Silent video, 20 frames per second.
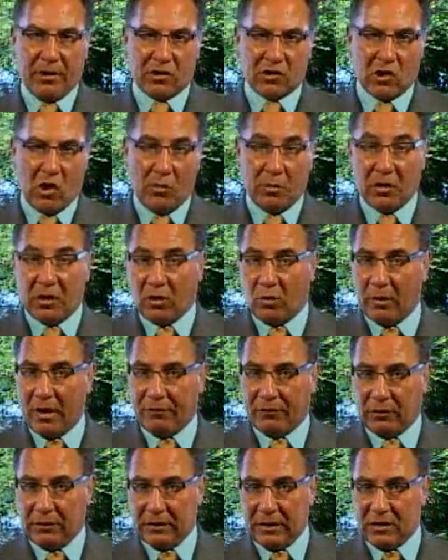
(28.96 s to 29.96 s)
is home to the
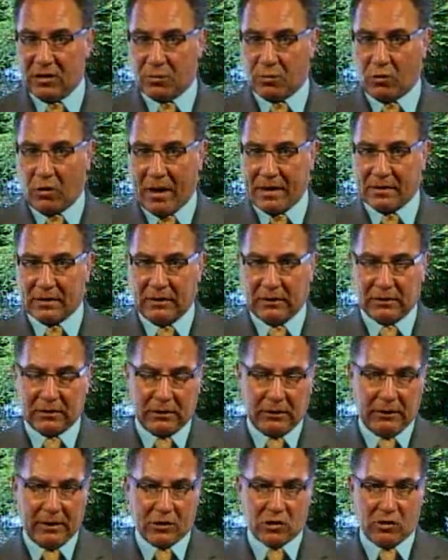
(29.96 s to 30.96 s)
Grateful Dead's priceless
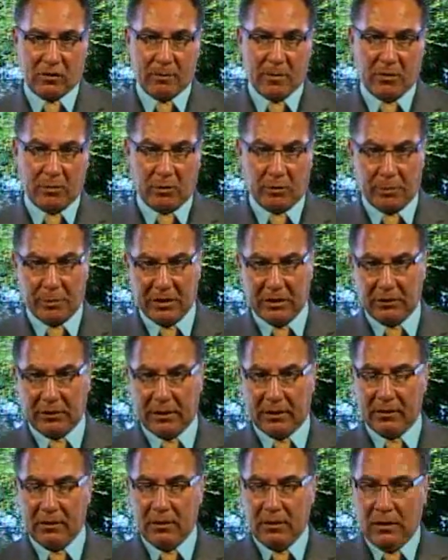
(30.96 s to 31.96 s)
collection of
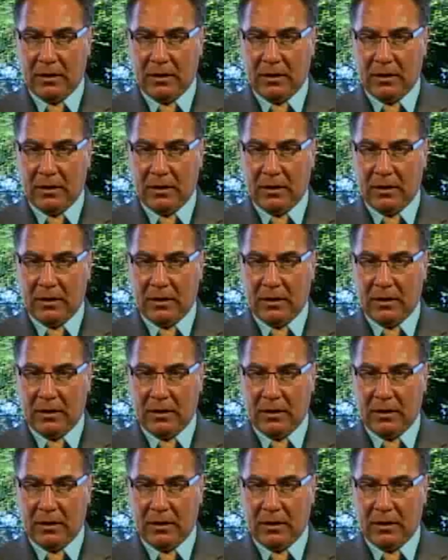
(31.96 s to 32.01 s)
memorabilia.